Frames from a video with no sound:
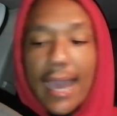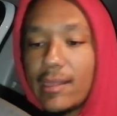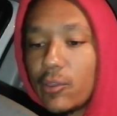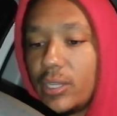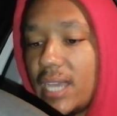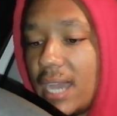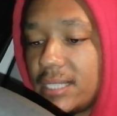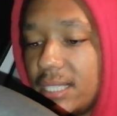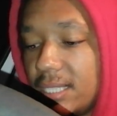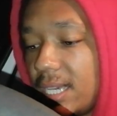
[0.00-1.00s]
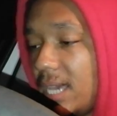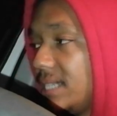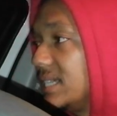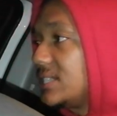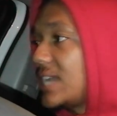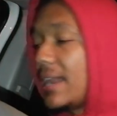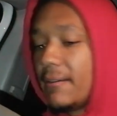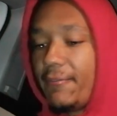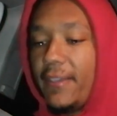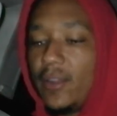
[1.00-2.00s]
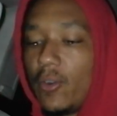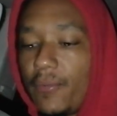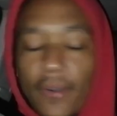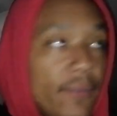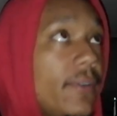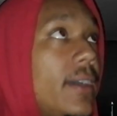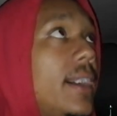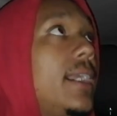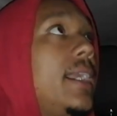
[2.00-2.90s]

and thought youngsters just trying to feed off of